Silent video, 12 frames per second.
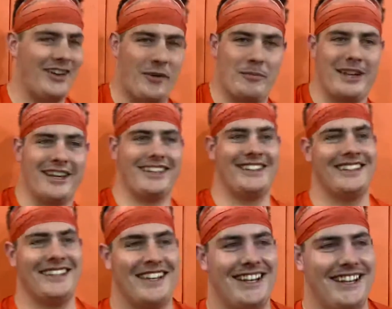Oh man,
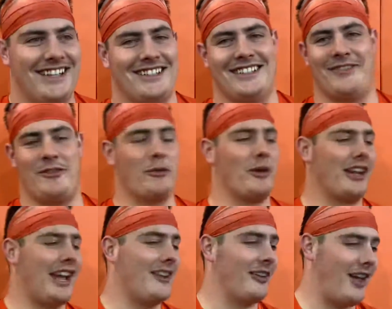if you want to
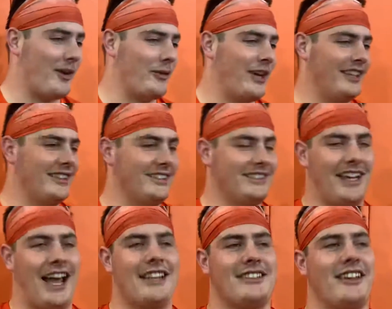gain a lot of weight,
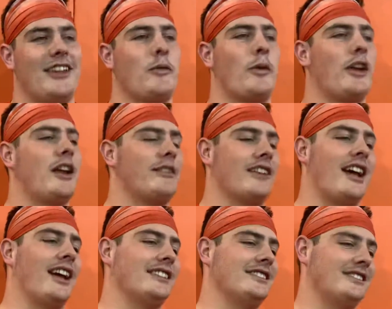I'd say eat one every
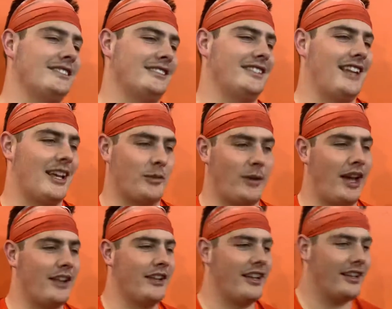night. That's the way
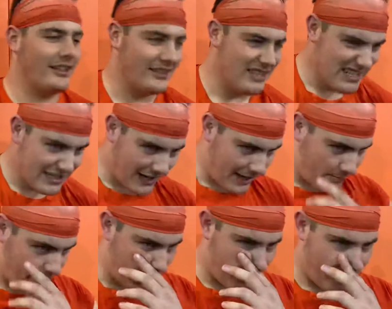I did it. I ate a
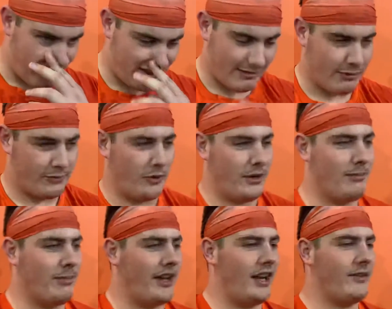peanut butter jelly sandwich before I went to
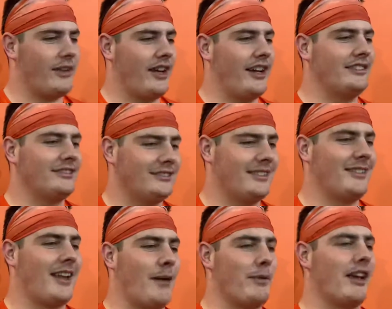bed every night.
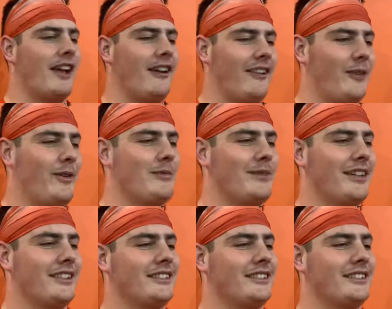Help me gain all that weight back.